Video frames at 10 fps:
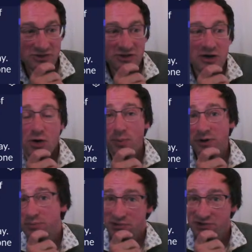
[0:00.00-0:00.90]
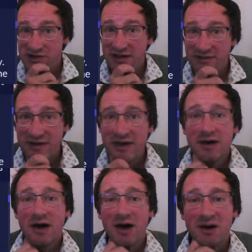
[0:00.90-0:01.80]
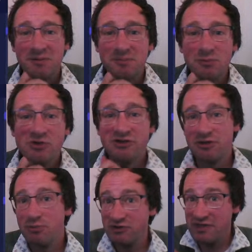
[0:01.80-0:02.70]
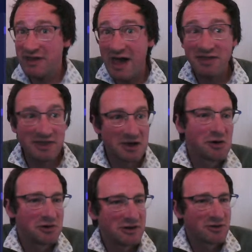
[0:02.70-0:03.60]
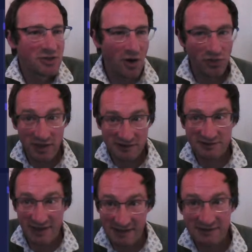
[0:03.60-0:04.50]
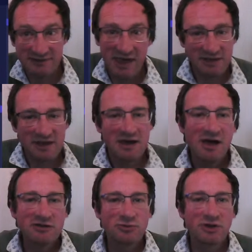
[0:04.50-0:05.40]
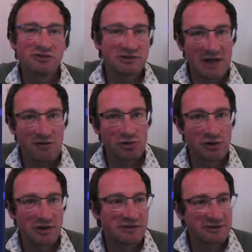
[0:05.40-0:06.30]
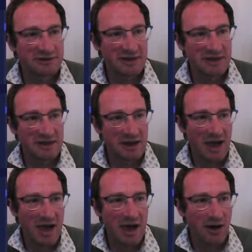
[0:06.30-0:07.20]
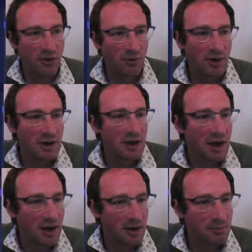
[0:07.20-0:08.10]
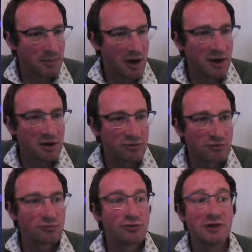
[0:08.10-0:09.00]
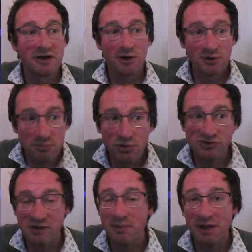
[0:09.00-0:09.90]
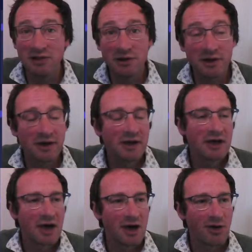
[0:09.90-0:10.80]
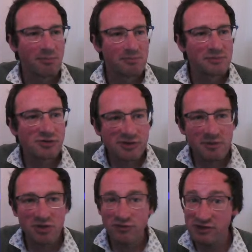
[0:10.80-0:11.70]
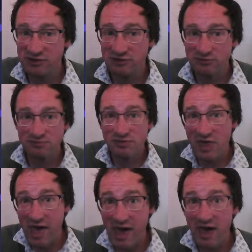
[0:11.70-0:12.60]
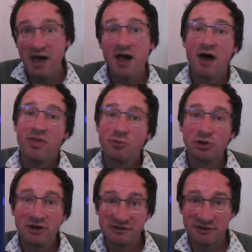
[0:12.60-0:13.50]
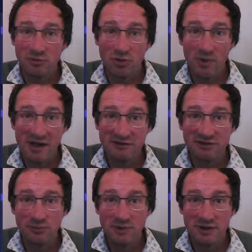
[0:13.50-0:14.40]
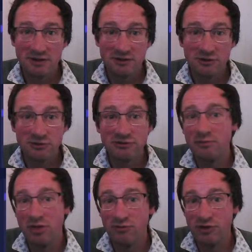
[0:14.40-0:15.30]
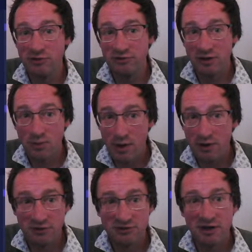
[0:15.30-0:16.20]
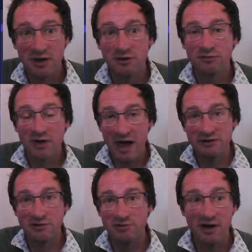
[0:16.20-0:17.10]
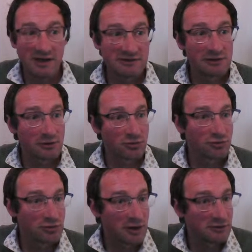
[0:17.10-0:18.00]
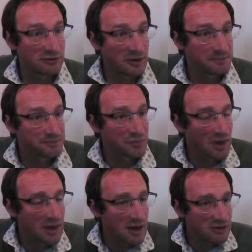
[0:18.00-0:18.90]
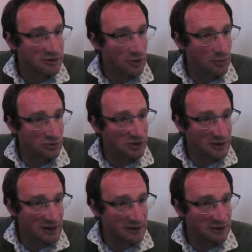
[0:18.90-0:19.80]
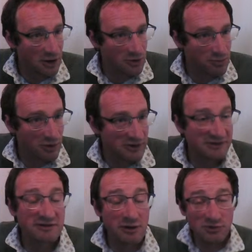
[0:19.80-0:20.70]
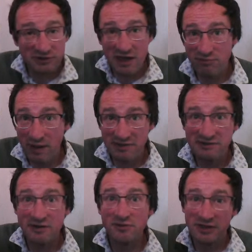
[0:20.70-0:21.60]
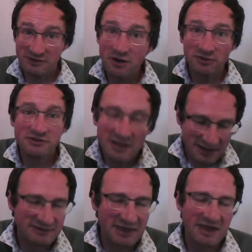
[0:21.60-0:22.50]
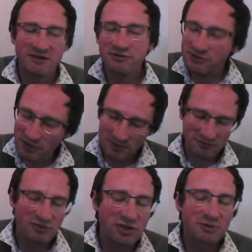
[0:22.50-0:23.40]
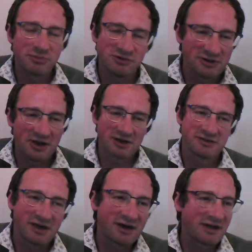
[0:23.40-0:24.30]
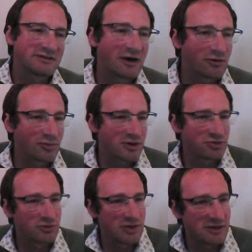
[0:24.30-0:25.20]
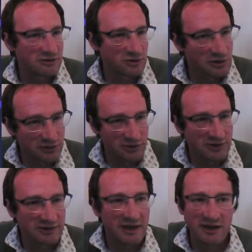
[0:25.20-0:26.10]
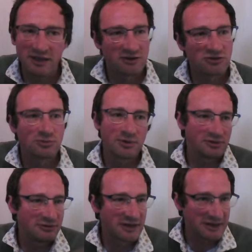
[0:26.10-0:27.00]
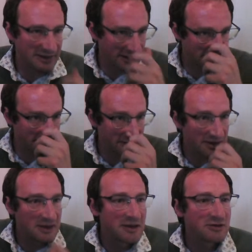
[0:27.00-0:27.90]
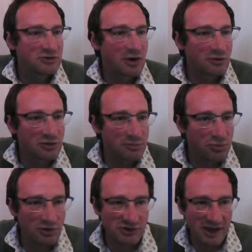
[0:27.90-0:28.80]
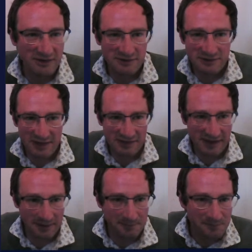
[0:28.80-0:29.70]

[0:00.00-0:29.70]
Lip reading: going to open a project, which is the project that Kathy coded on this data set, so we can just have a look and see how a kind of fully coded project might look, some of the features there, and then we'll look at some of the ways that we can use some of the views in Quirkos to kind of categorize and look through those. So we're just going to click to go to projects. There's no save button, so everything's constantly saved. So even if the computer kind of dies halfway through this, or you lose your internet connection, you won't lose any data. So you go to the project setting.